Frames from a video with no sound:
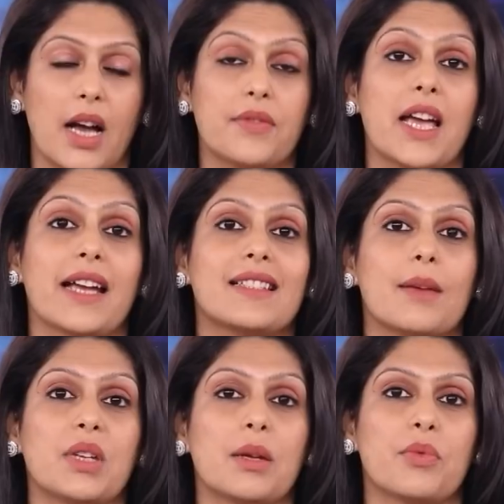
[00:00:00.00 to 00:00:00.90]
after
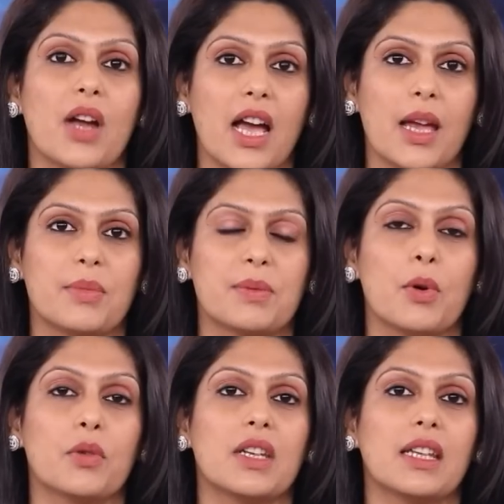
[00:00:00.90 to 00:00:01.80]
accepting bribes,
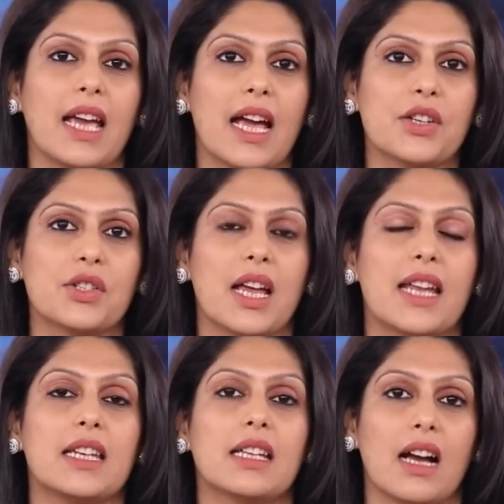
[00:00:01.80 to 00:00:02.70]
both in cash
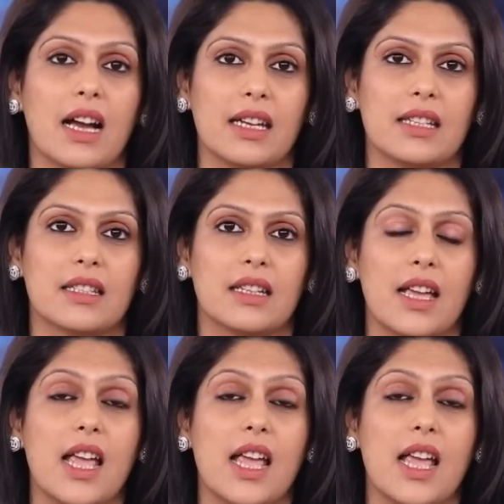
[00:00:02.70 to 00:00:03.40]
and in kind.